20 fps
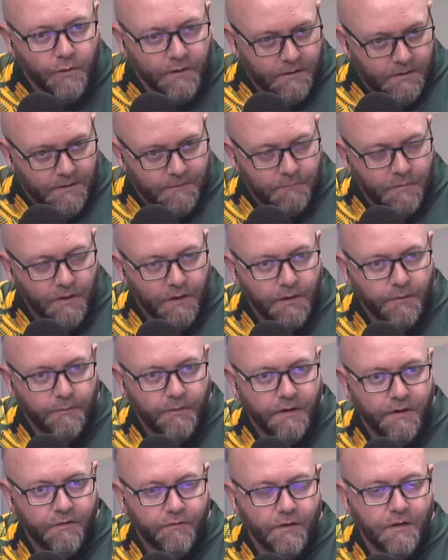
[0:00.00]
quickly, and I
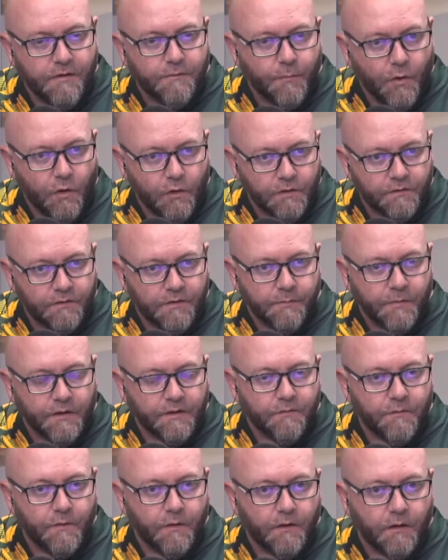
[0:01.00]
mean, it's marketing,
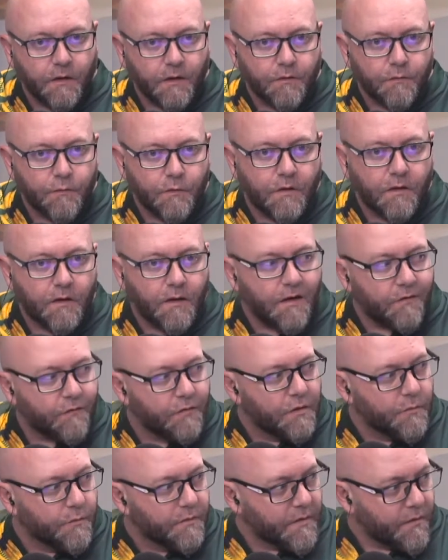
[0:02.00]
but I
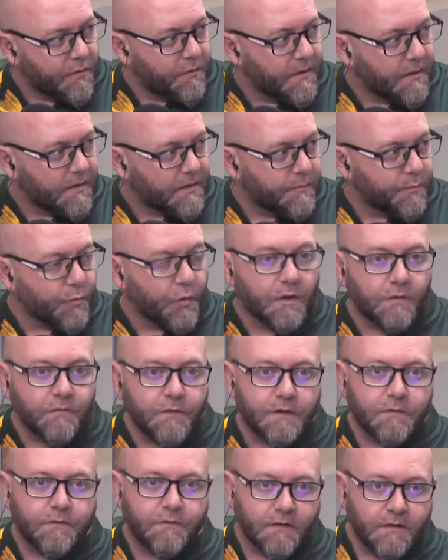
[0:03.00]
actually want to thank
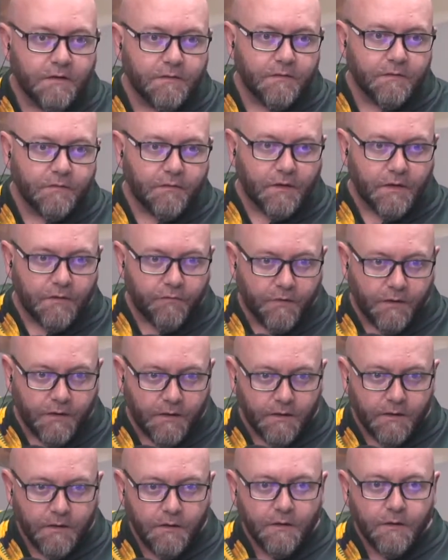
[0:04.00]
Private Sector South
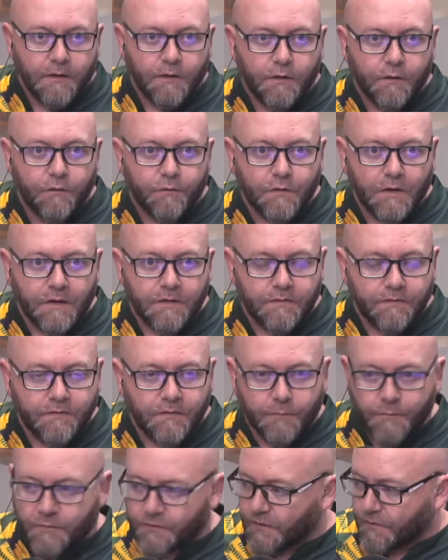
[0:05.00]
Africa. Yeah. You've done
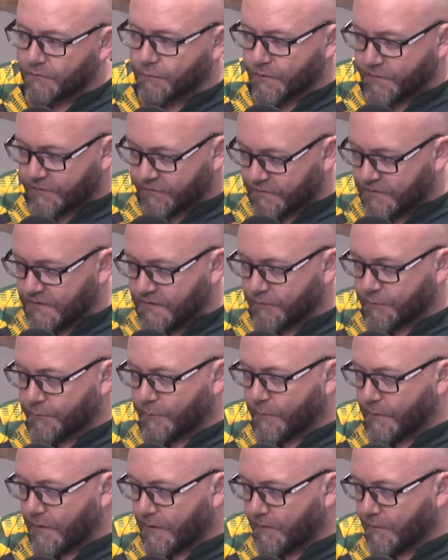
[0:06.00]
some stuff with Steers,
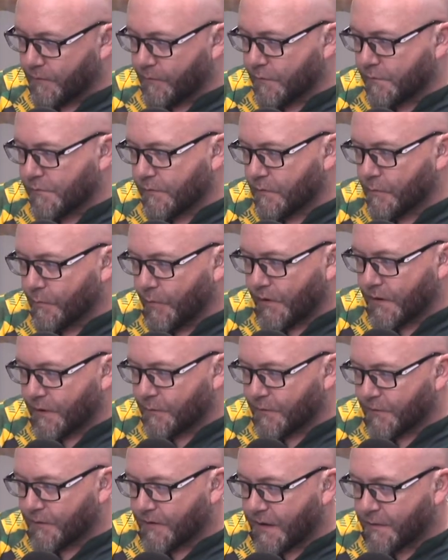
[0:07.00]

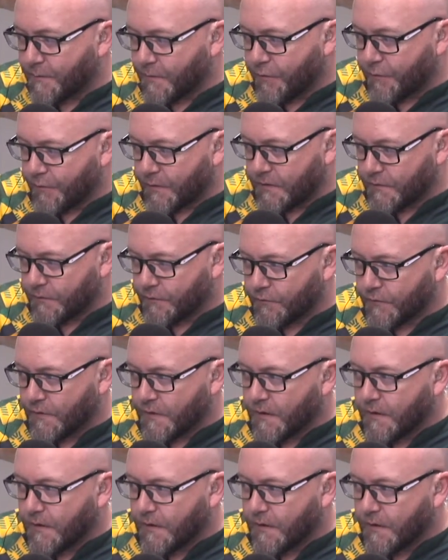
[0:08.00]
combined with Game of Thrones.